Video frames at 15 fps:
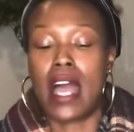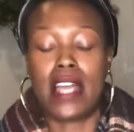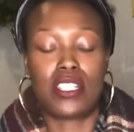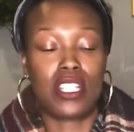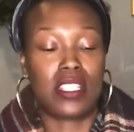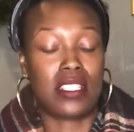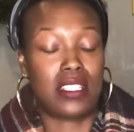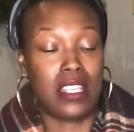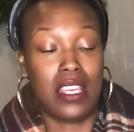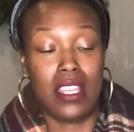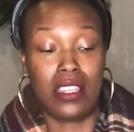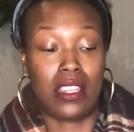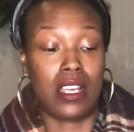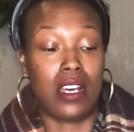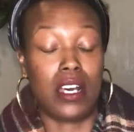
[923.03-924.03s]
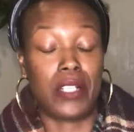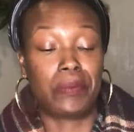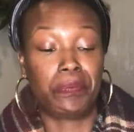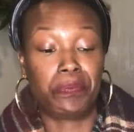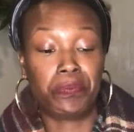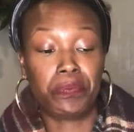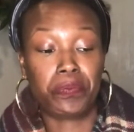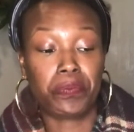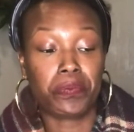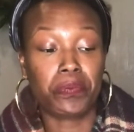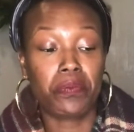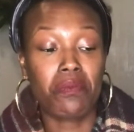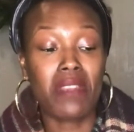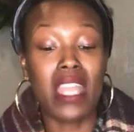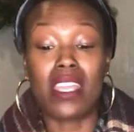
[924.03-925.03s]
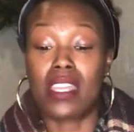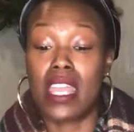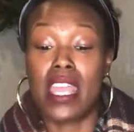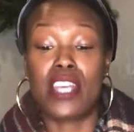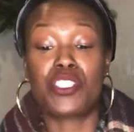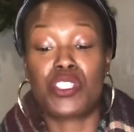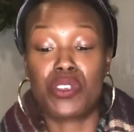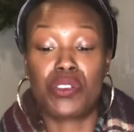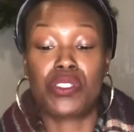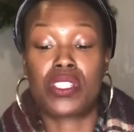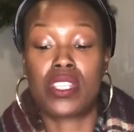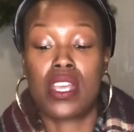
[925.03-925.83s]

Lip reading: just did the cancers.